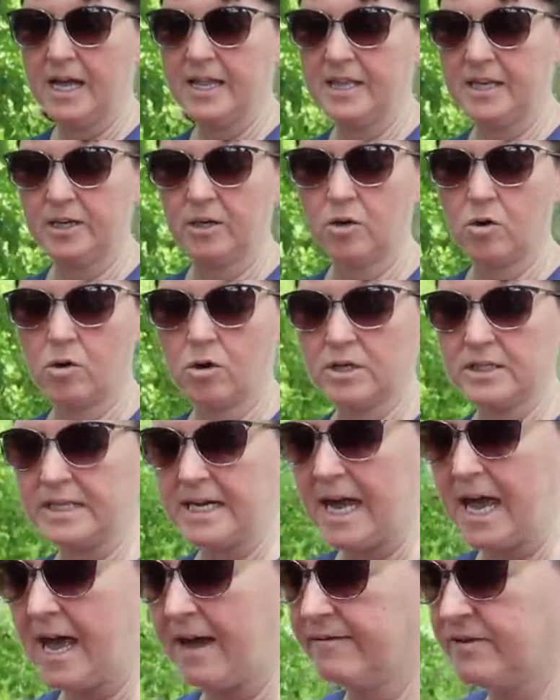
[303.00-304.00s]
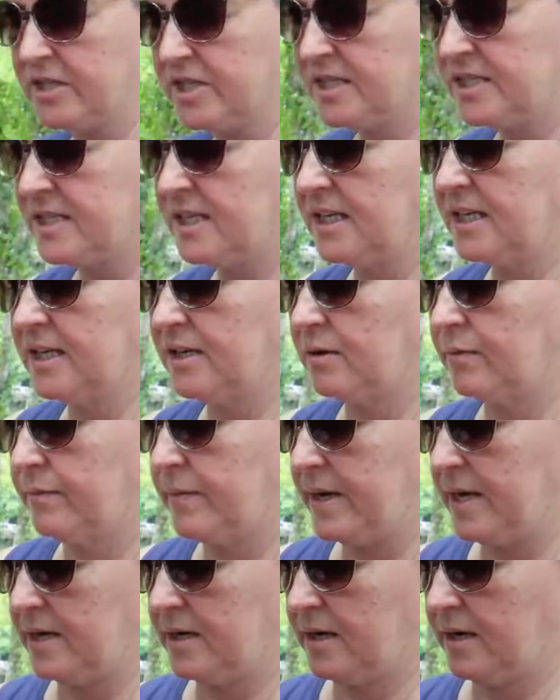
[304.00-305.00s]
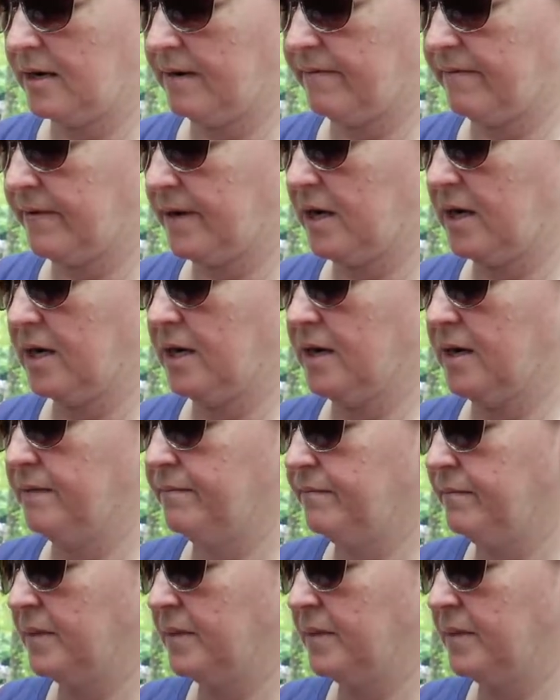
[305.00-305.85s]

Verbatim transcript: And then of course I have just a little bit of uh,